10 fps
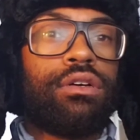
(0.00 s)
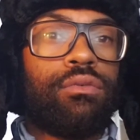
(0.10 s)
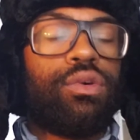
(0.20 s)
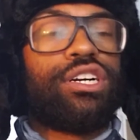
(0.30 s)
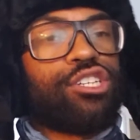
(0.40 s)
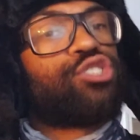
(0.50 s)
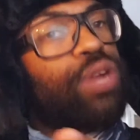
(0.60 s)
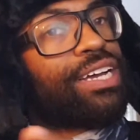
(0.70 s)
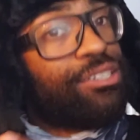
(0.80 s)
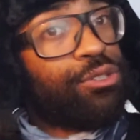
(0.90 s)
we're gonna
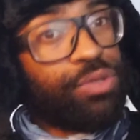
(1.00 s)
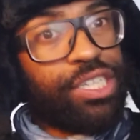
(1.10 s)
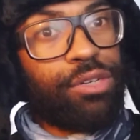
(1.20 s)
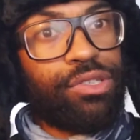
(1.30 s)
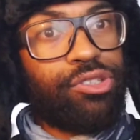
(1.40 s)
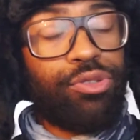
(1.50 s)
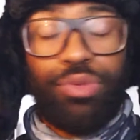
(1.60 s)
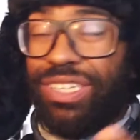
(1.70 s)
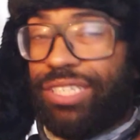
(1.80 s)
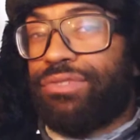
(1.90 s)
strike a new deal with you. You
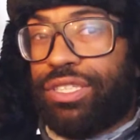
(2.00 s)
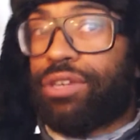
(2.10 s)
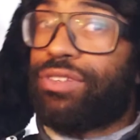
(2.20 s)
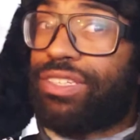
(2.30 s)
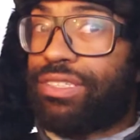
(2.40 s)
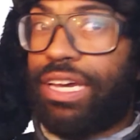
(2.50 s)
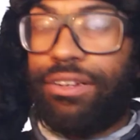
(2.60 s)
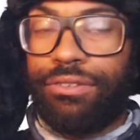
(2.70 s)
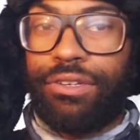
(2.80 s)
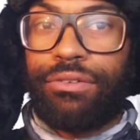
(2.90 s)
need to return this
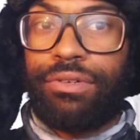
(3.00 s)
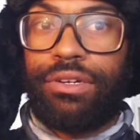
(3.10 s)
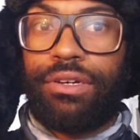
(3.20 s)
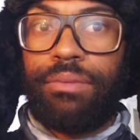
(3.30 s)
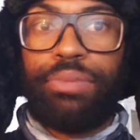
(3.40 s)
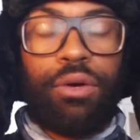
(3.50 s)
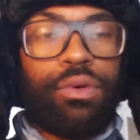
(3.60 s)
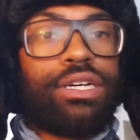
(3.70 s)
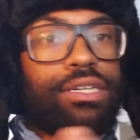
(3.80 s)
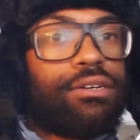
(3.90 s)
tanker though, but
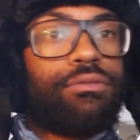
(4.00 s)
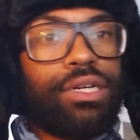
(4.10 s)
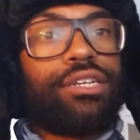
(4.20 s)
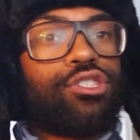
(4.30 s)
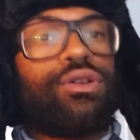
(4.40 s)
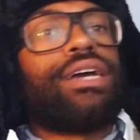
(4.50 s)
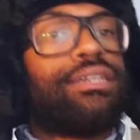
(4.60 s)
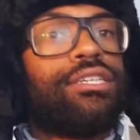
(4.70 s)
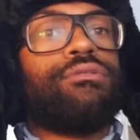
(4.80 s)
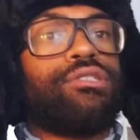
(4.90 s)
we're gonna strike a
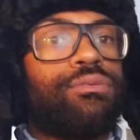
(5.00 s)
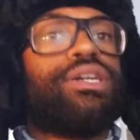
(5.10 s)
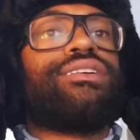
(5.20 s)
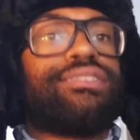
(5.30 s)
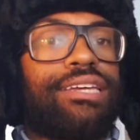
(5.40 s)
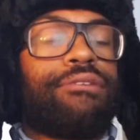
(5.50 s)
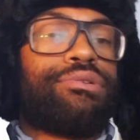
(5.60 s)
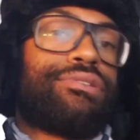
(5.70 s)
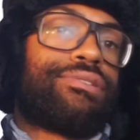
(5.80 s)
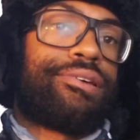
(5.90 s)
deal with you. We understand
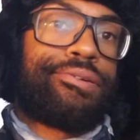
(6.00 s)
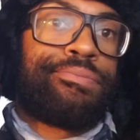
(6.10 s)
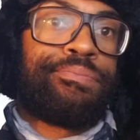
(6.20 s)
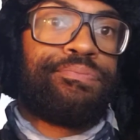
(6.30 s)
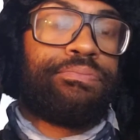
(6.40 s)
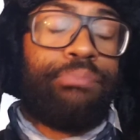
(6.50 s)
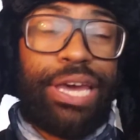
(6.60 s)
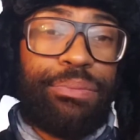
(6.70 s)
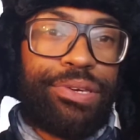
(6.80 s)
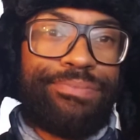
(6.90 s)
what you're saying.
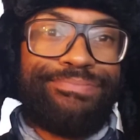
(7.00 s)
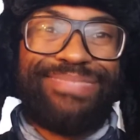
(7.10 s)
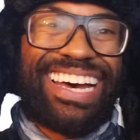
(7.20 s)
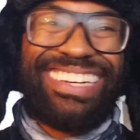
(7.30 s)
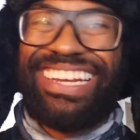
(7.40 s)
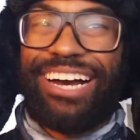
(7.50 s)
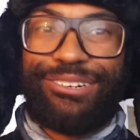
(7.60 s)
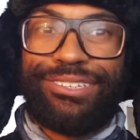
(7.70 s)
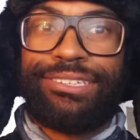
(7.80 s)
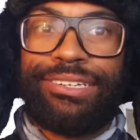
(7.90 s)
Maybe. I doubt
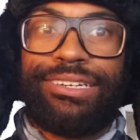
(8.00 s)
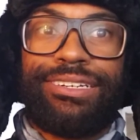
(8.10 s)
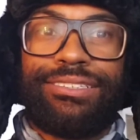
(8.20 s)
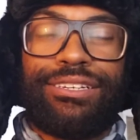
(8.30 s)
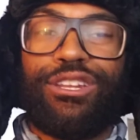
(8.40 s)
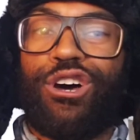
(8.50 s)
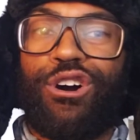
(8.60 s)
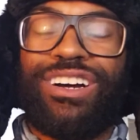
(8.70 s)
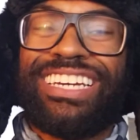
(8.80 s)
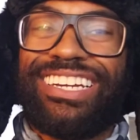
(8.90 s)
it.
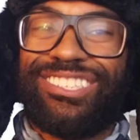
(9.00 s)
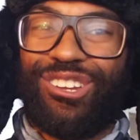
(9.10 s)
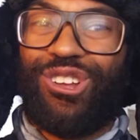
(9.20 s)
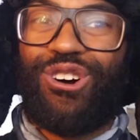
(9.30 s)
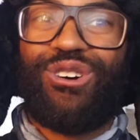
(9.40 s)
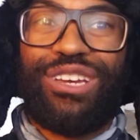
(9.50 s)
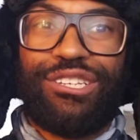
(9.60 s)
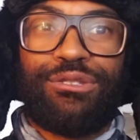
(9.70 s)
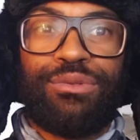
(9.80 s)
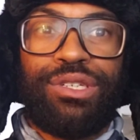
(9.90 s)
There's a long
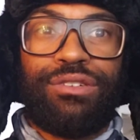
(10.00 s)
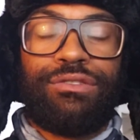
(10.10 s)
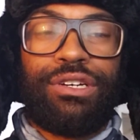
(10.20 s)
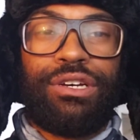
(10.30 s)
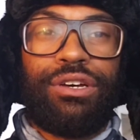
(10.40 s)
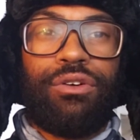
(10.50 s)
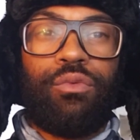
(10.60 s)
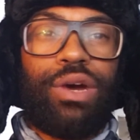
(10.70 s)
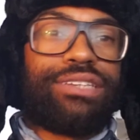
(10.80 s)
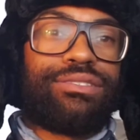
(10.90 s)
history of
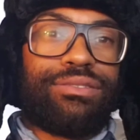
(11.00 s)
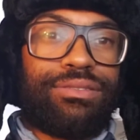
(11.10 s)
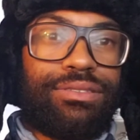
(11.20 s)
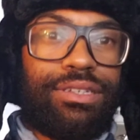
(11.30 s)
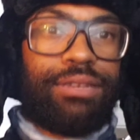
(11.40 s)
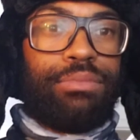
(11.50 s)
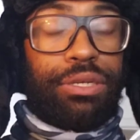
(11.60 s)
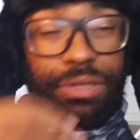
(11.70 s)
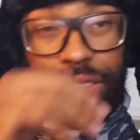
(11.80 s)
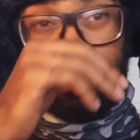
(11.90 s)
Western and
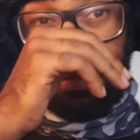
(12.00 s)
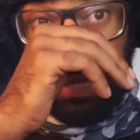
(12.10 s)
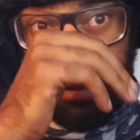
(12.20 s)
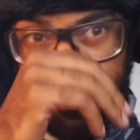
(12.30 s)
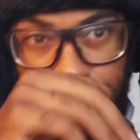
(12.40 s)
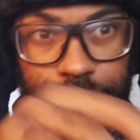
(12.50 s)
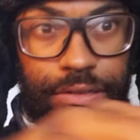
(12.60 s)
Middle Eastern conflicts.